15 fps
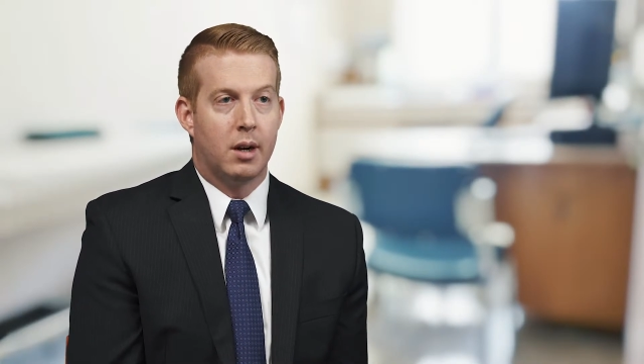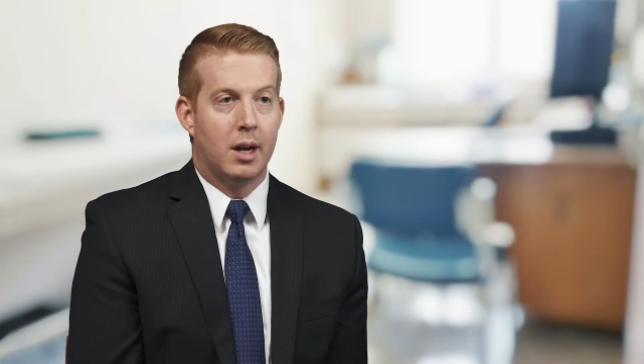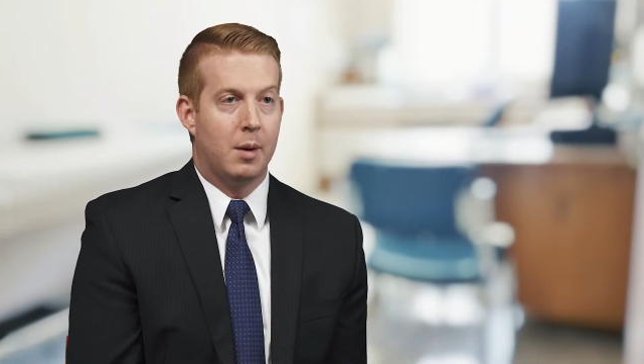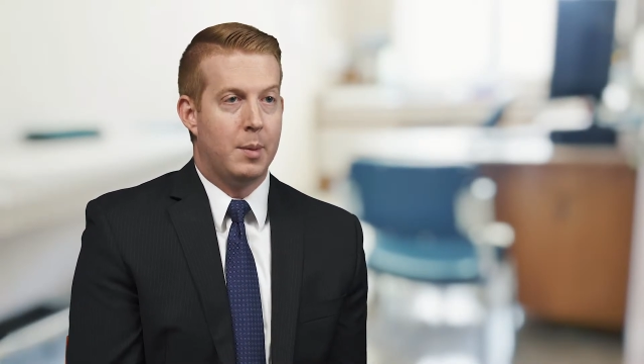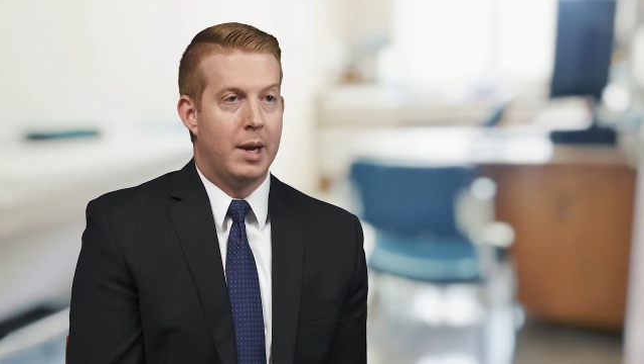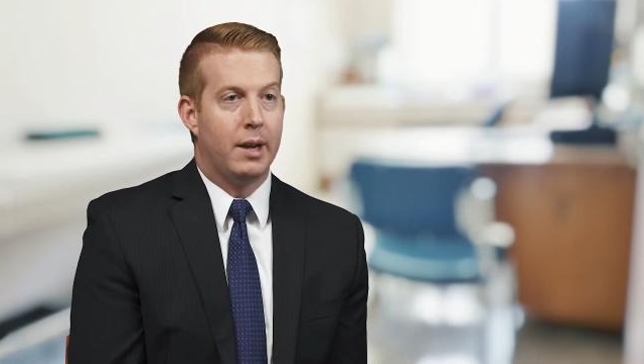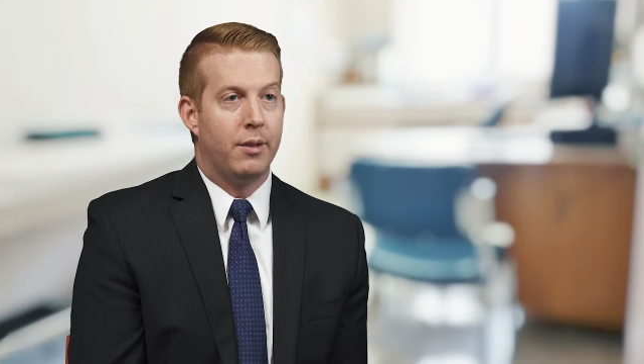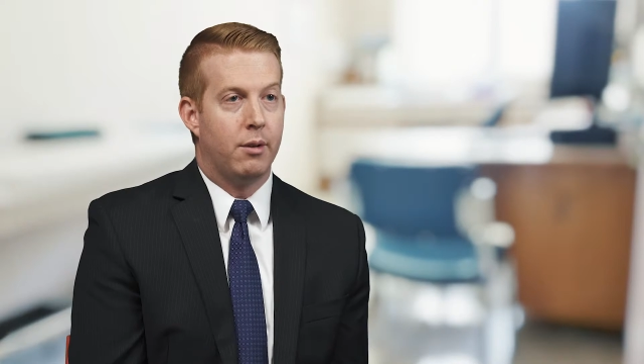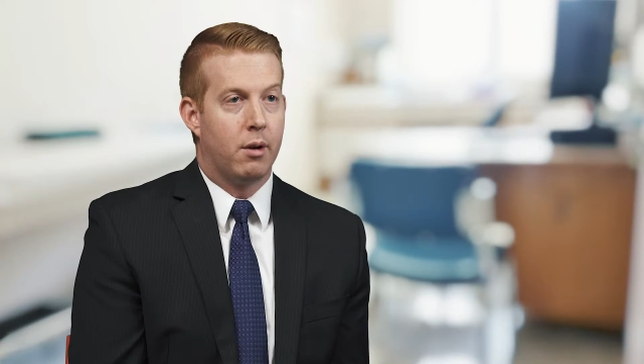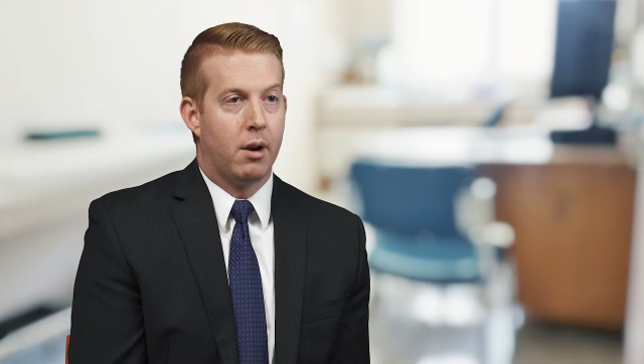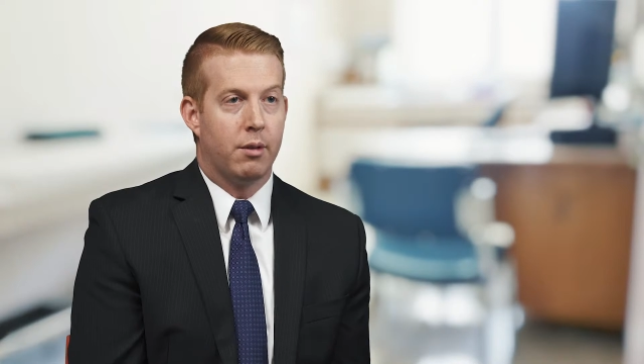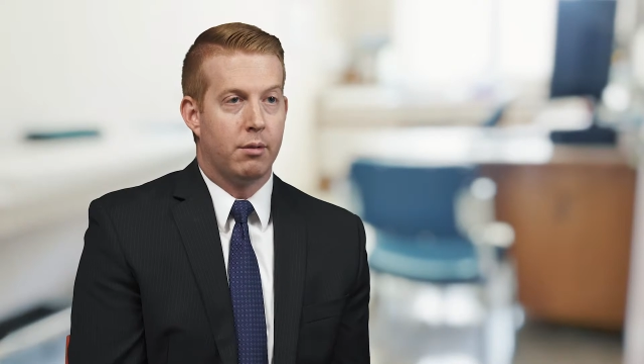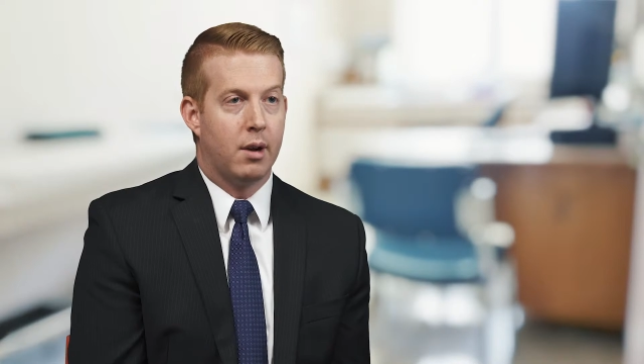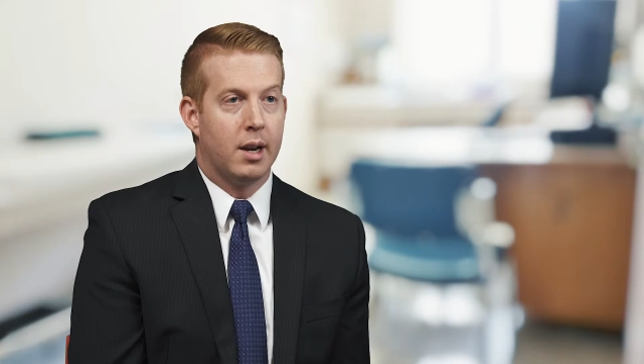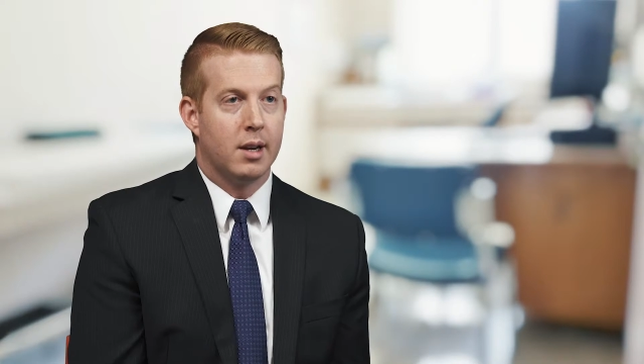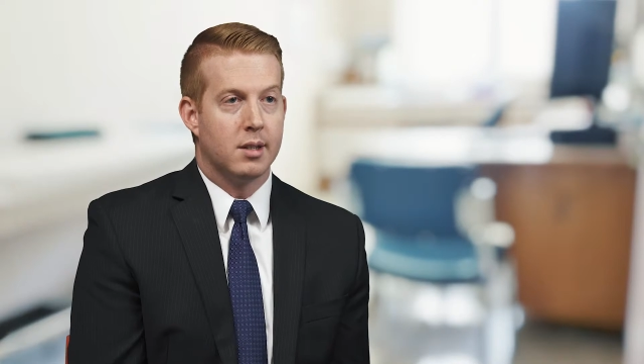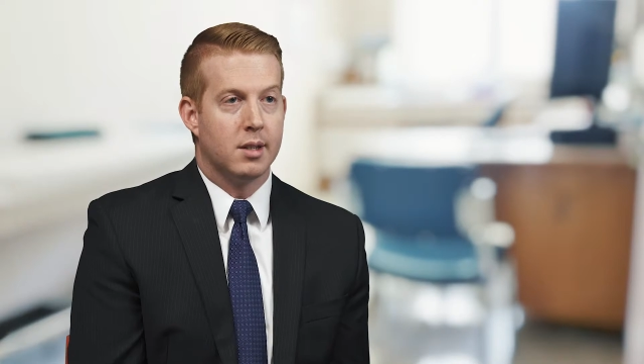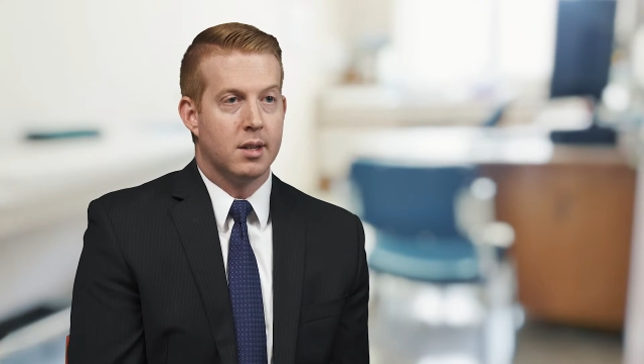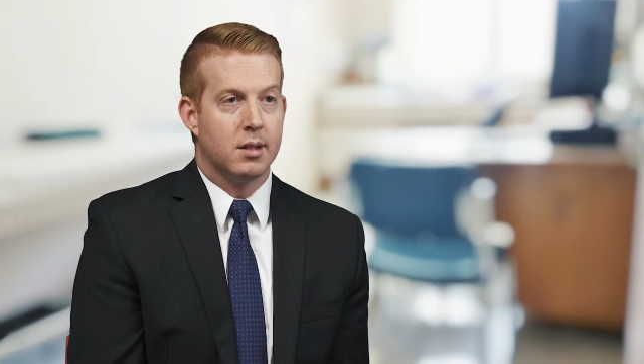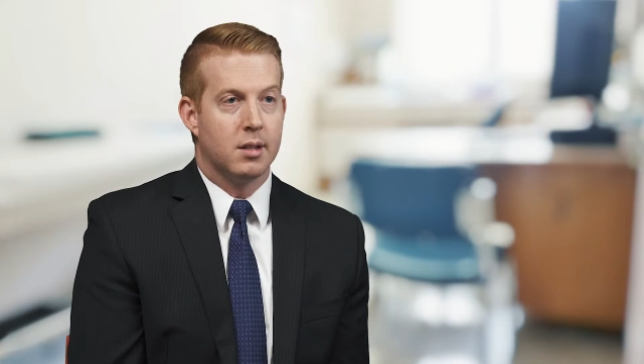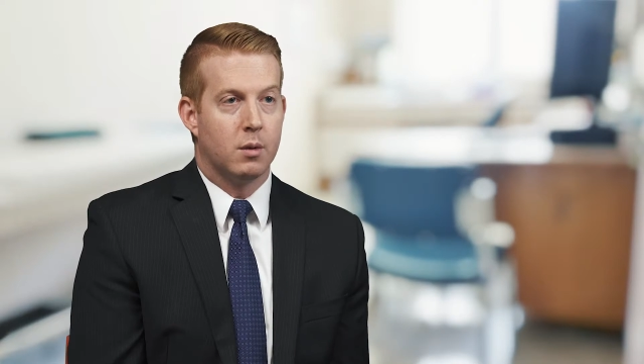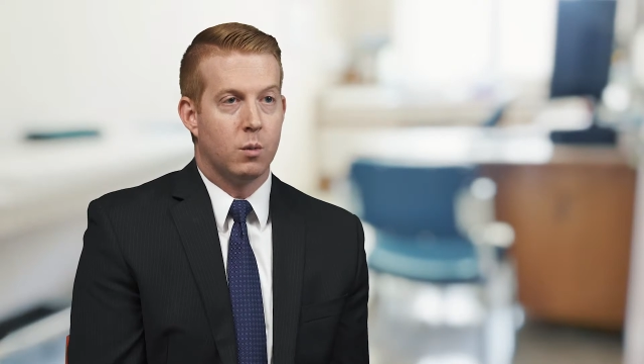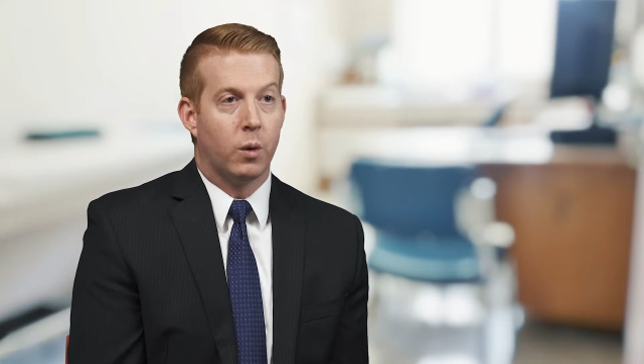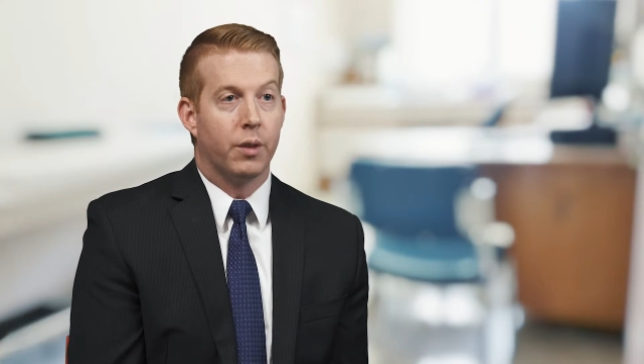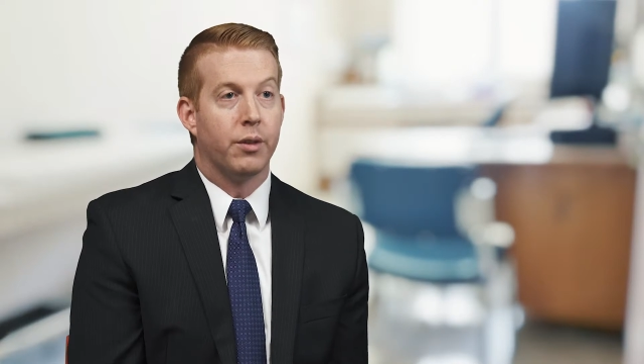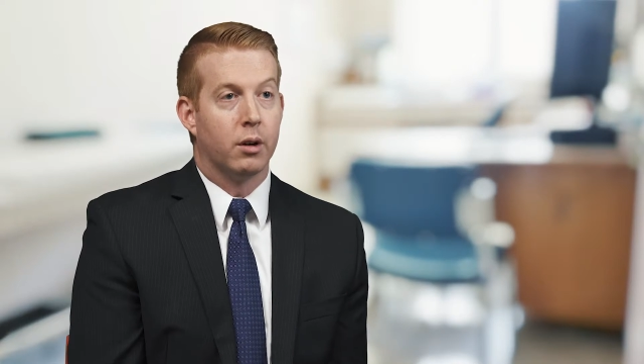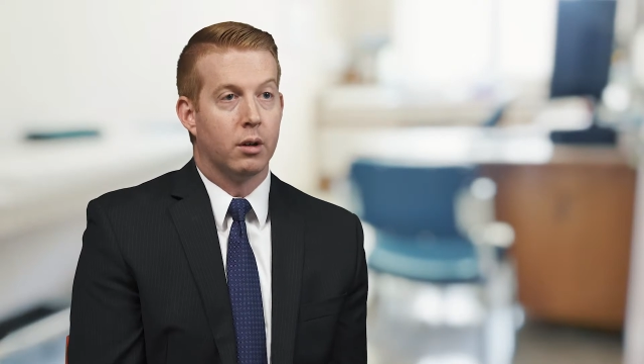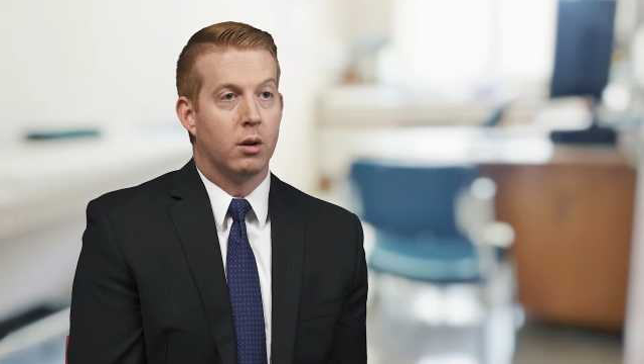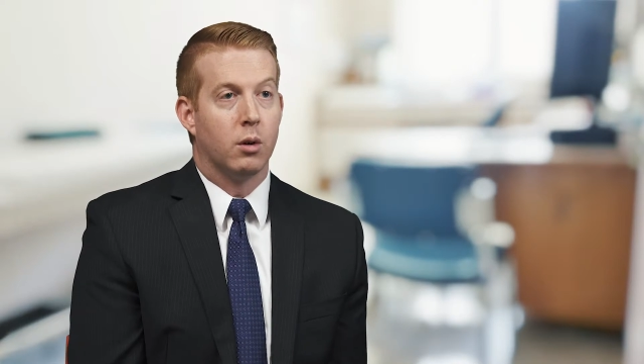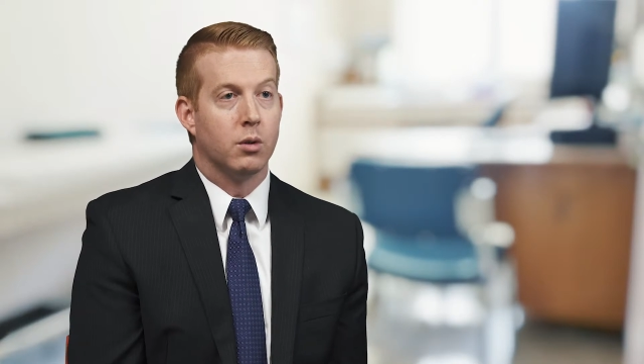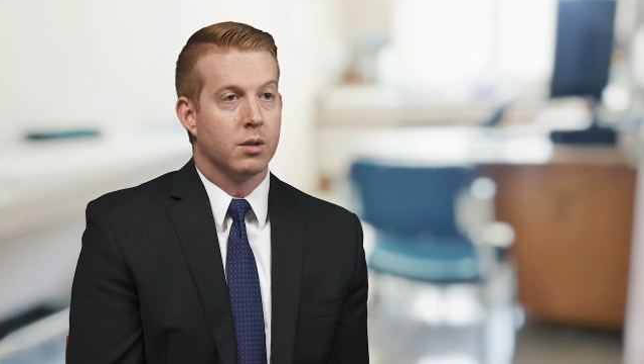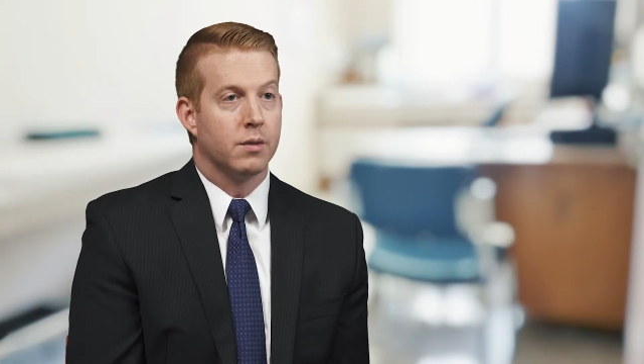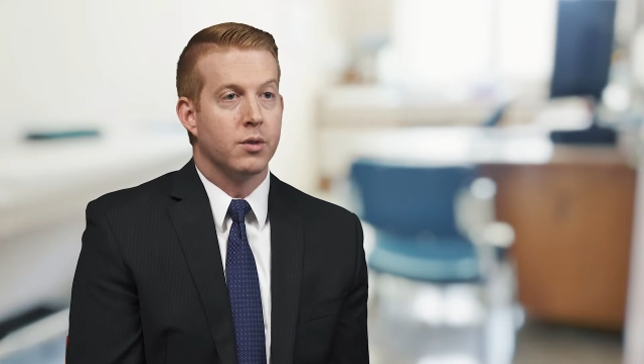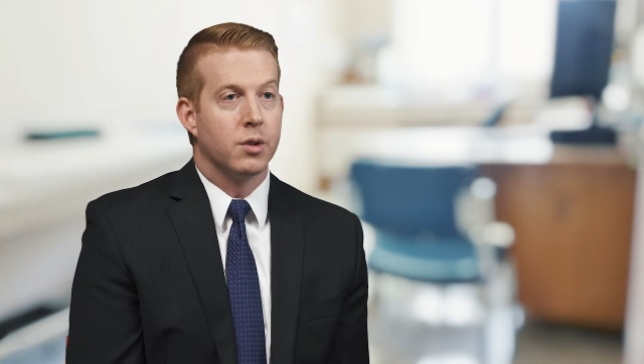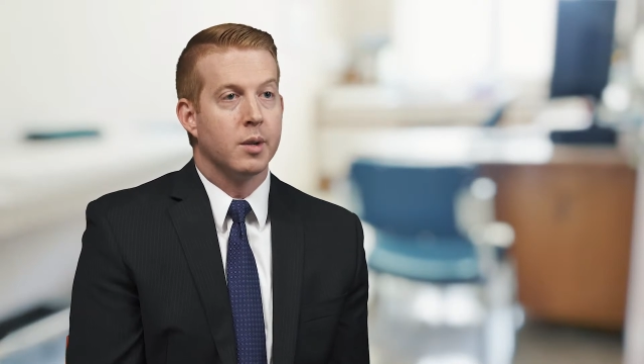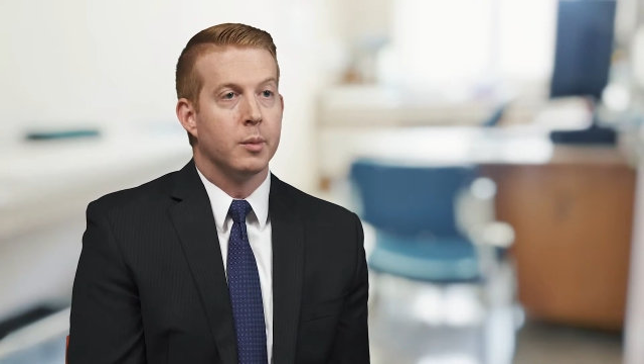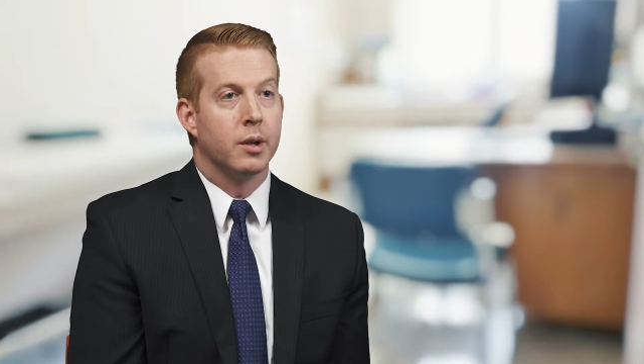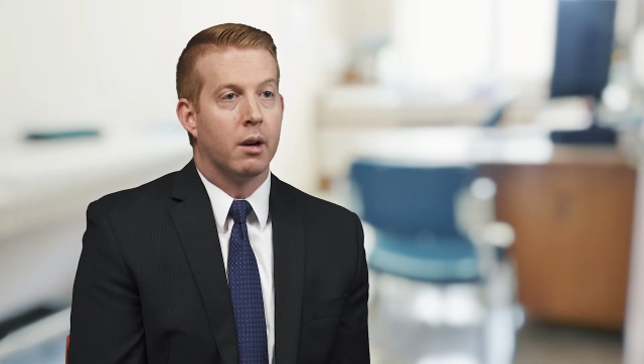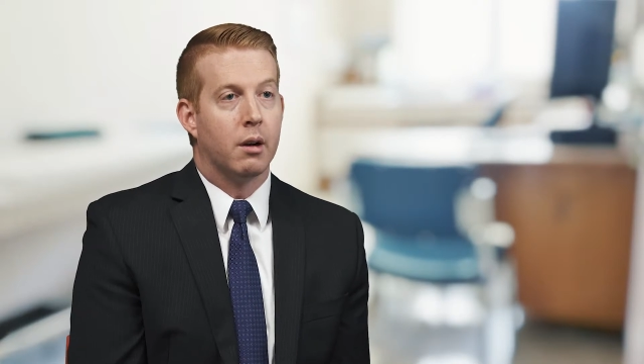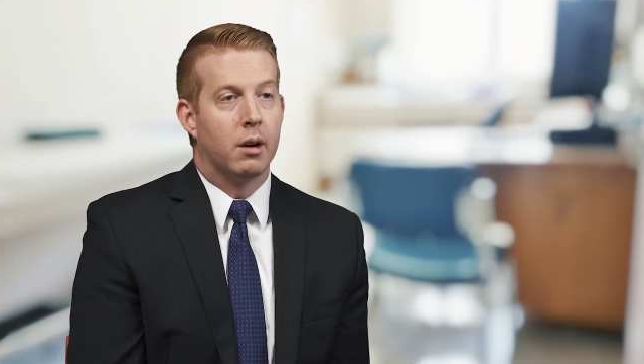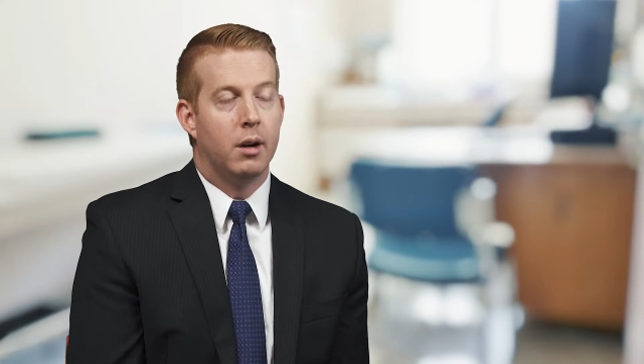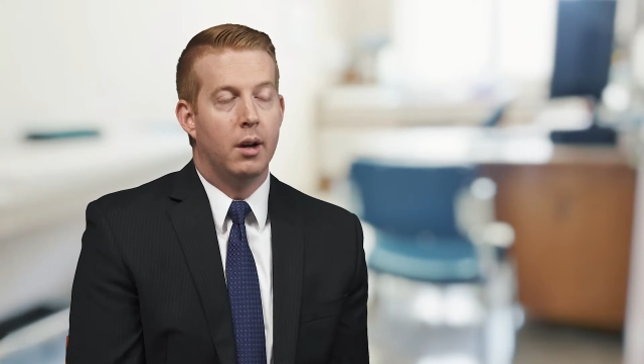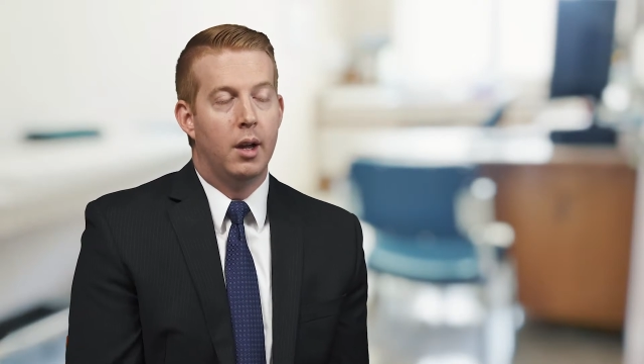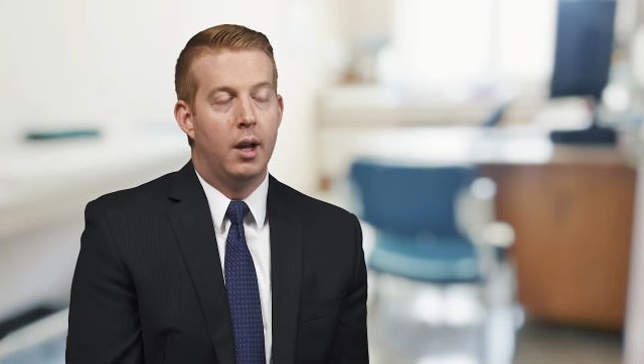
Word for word: how bad their arthritis is, and what their goals of treatment are.